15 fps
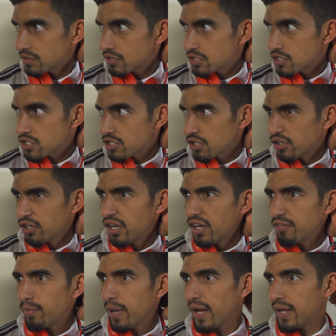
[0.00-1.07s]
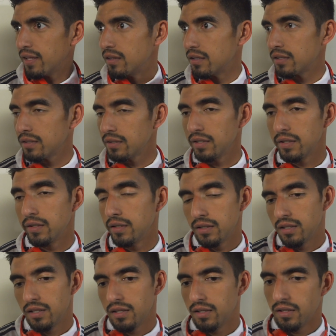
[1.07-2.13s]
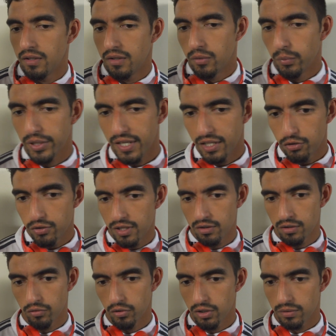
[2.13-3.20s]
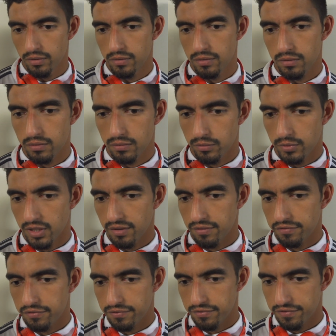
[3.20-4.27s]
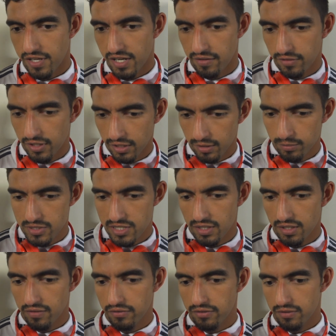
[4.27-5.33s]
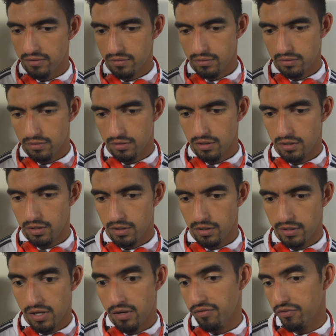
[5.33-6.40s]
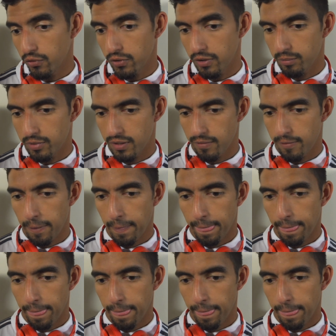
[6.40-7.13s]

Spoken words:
just started off bad, and we can't do that on the road. We have five games left, now four, but